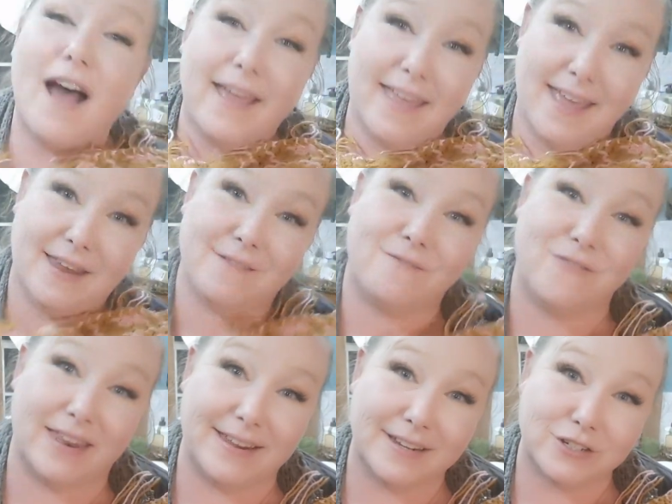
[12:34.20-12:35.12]
I get it
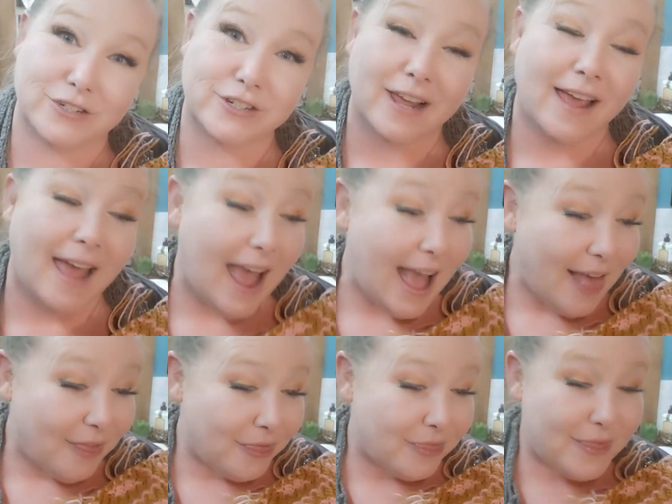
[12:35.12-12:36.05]
finished.
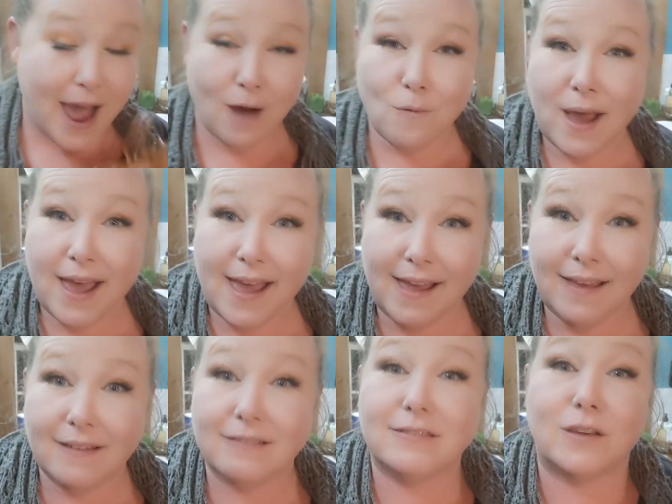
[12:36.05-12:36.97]
That
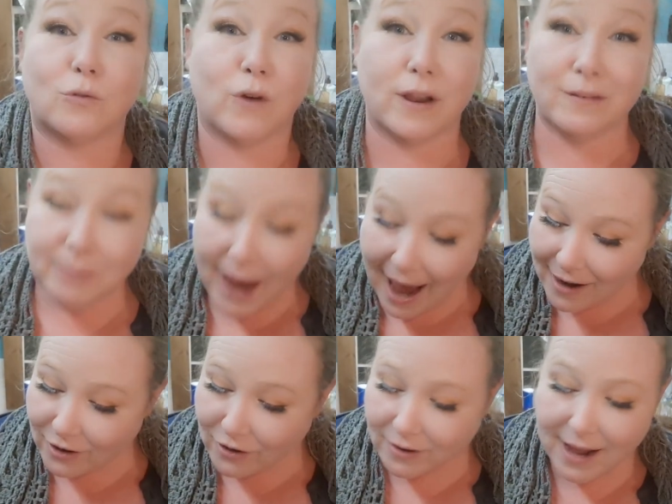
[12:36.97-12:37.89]
way, the written
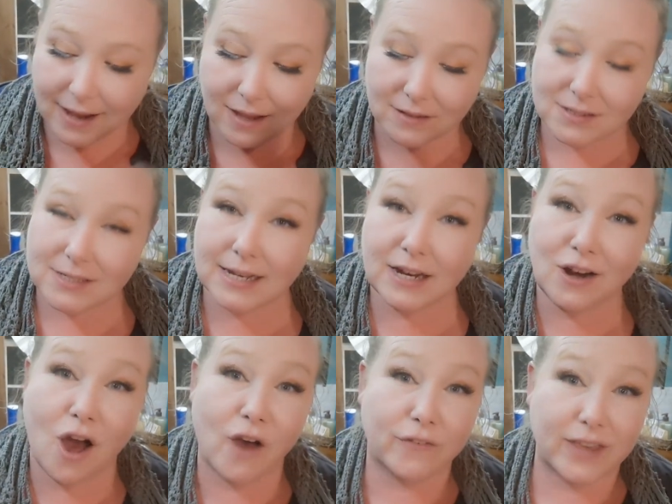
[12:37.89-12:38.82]
pattern, I can send it
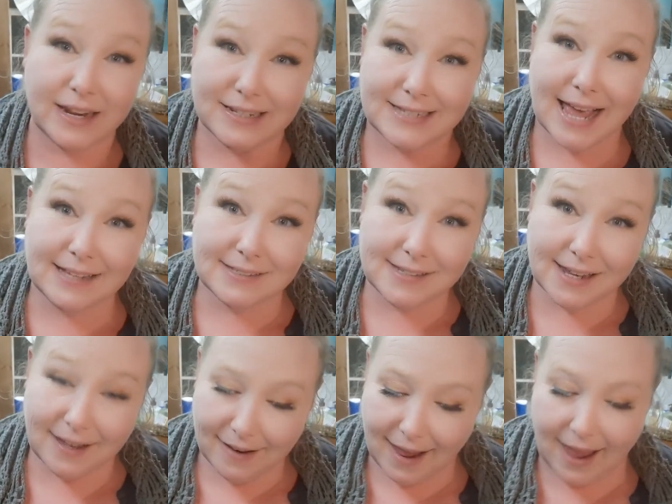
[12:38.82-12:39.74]
off, get it
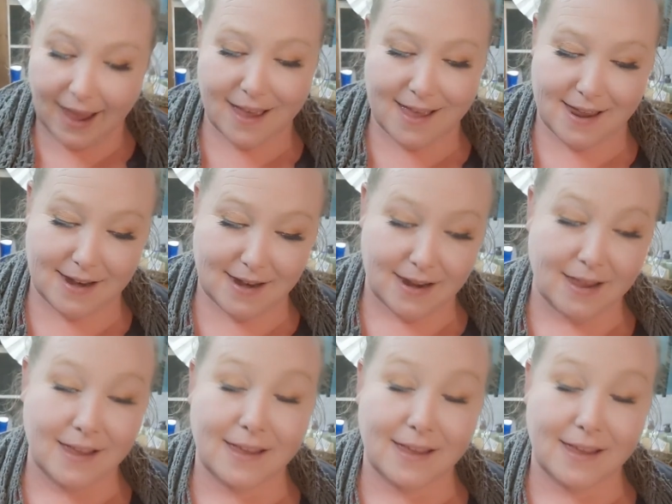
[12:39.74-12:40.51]
tested, and